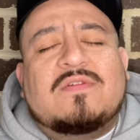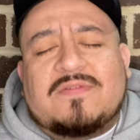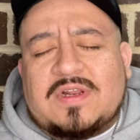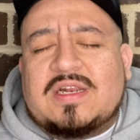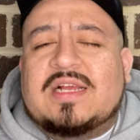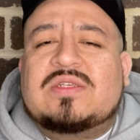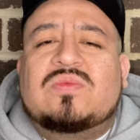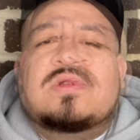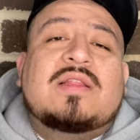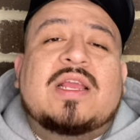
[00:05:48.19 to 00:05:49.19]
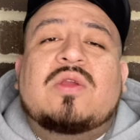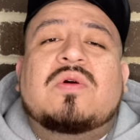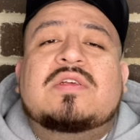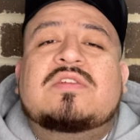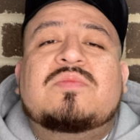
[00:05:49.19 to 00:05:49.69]
for the next one. Thank you
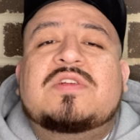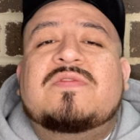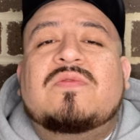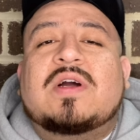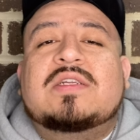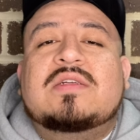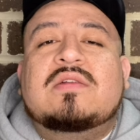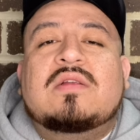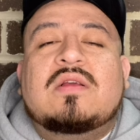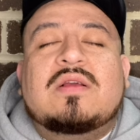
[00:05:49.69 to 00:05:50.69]
all so much for watching.